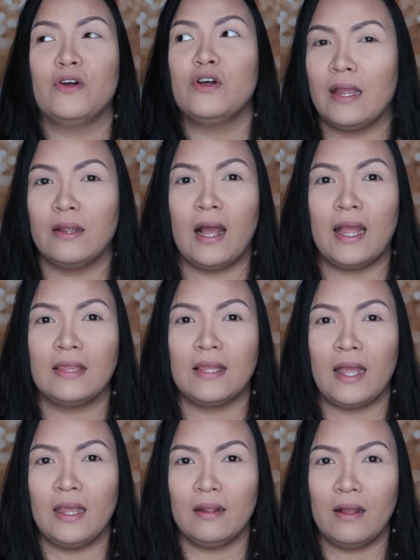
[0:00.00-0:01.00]
I
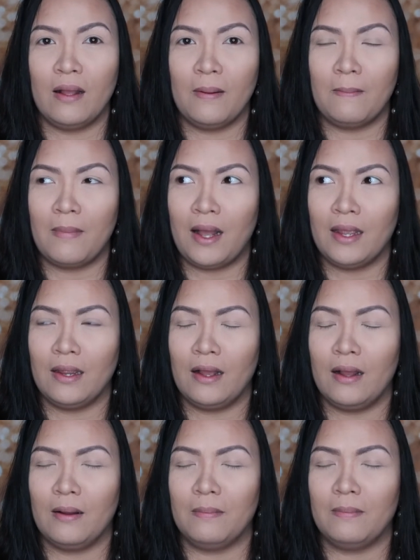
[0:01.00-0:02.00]
like my
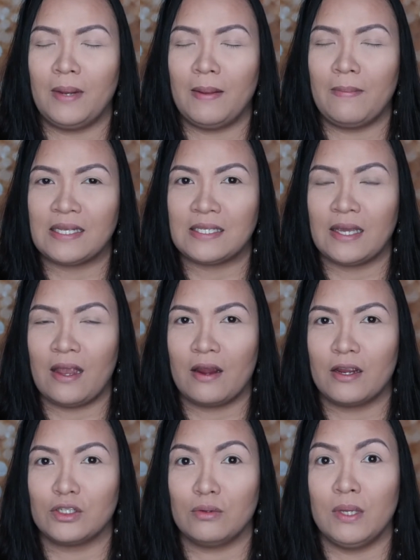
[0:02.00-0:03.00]
my
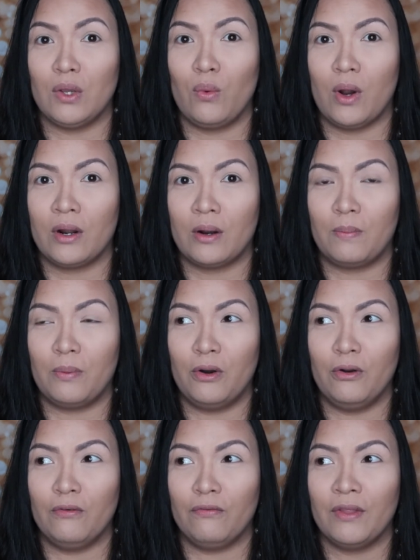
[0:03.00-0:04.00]
mascara to be
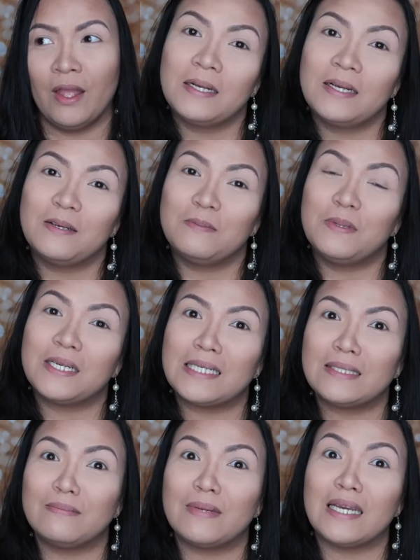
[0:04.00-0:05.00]
waterproof
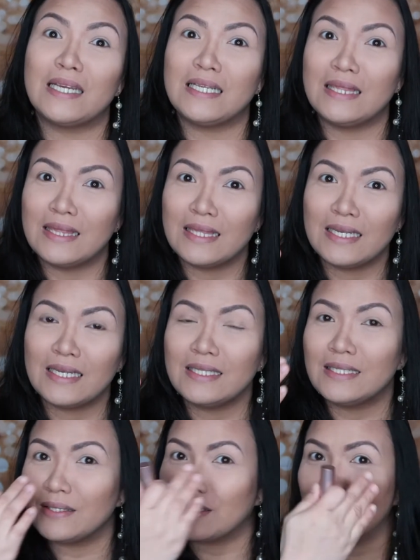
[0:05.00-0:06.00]
because my
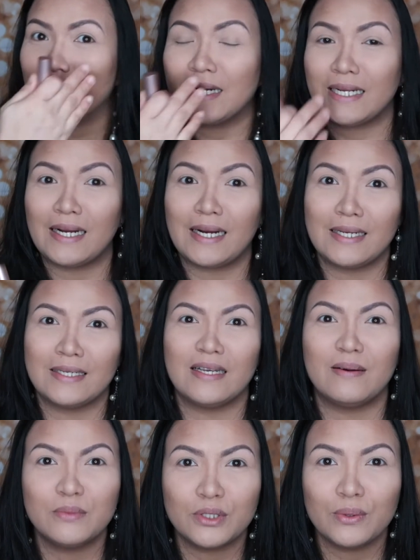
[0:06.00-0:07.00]
lids or my eye,
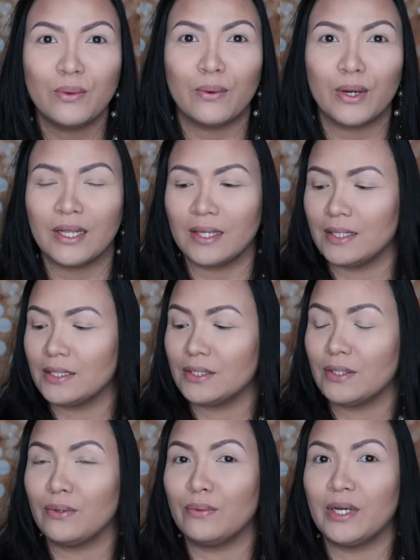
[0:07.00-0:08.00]
I'm too oily.
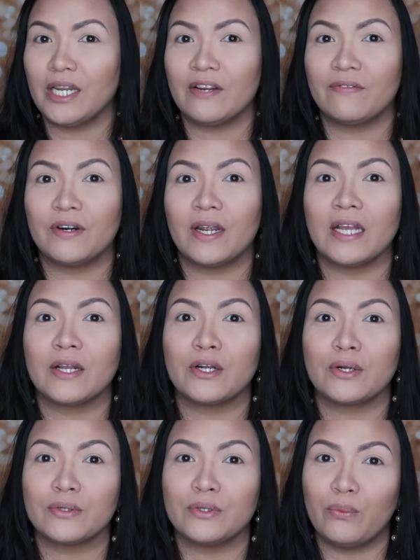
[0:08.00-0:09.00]
So whenever I
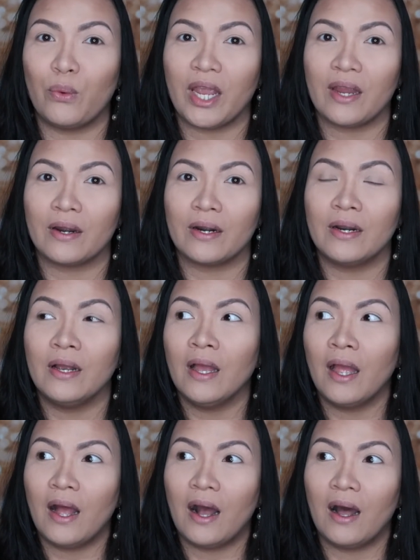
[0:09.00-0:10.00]
wear
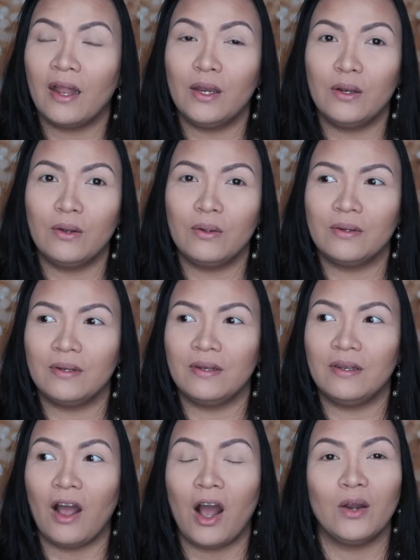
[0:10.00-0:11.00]
a
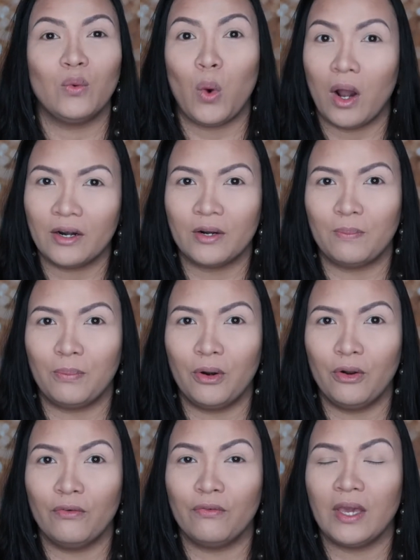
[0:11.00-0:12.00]

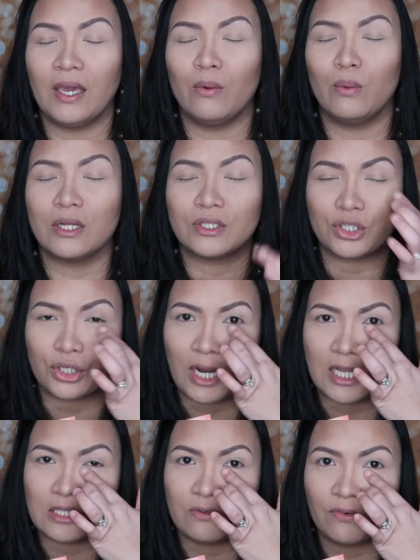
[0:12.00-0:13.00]
non-waterproof, it will
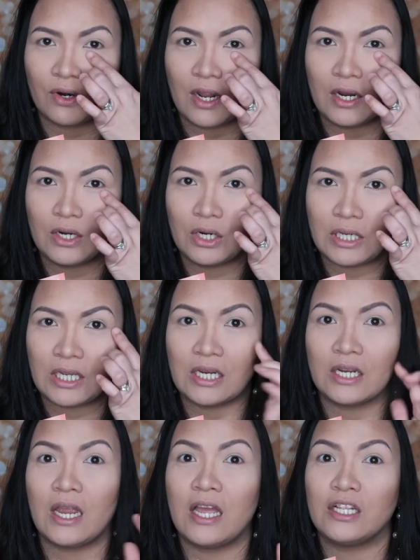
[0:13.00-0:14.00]
transfer under
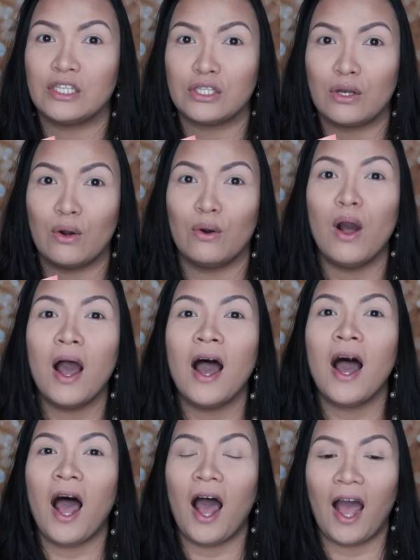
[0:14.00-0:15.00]
here, and so
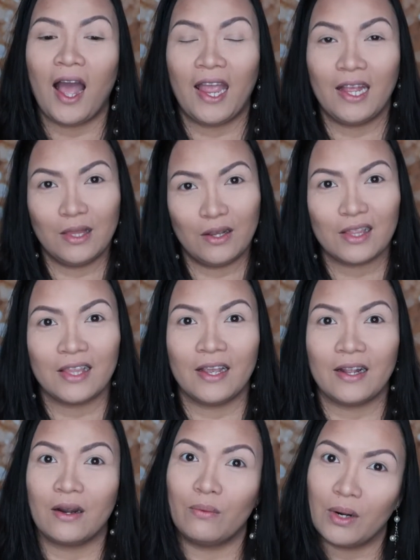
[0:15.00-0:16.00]
I look
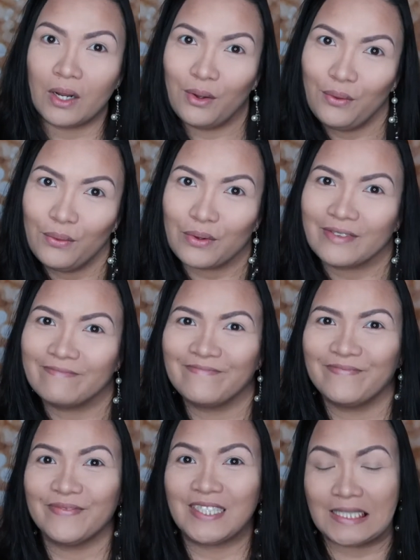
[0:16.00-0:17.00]
like a raccoon,
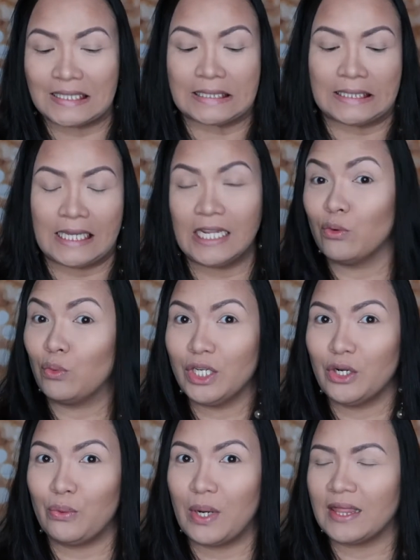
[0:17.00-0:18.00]
and we
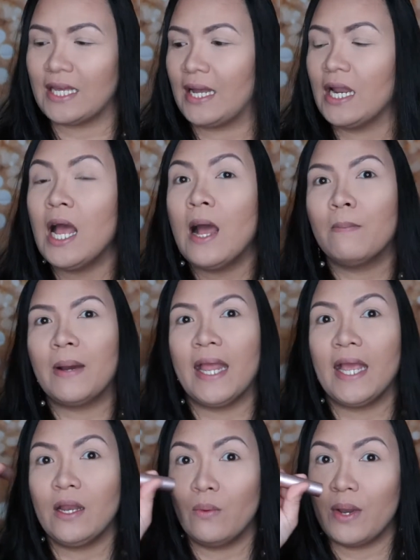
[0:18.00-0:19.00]
don't want that.
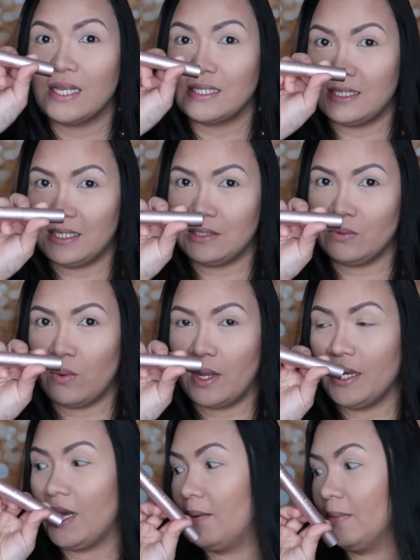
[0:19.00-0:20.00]
But anyways, this
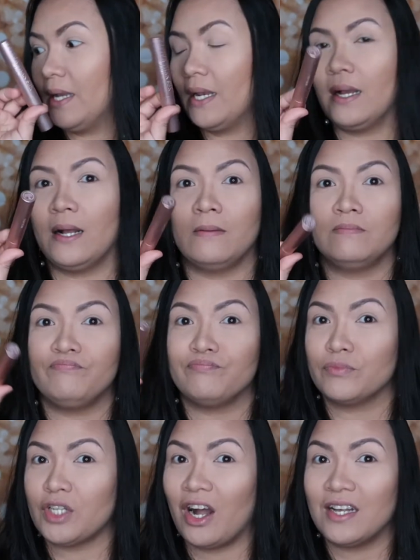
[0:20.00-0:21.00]
one I'm gonna
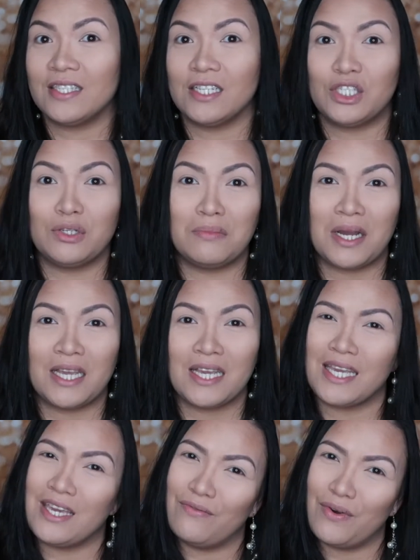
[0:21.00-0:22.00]
toss it to my
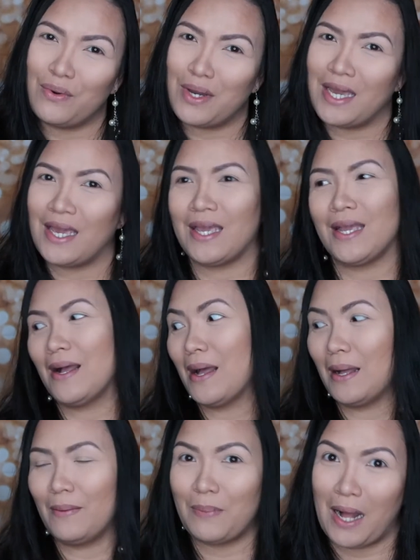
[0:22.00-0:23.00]
giveaway
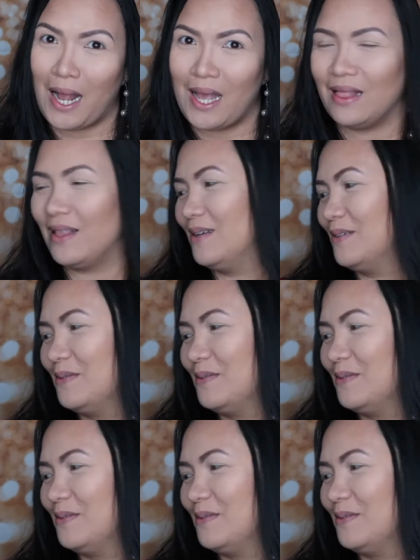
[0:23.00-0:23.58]
pile.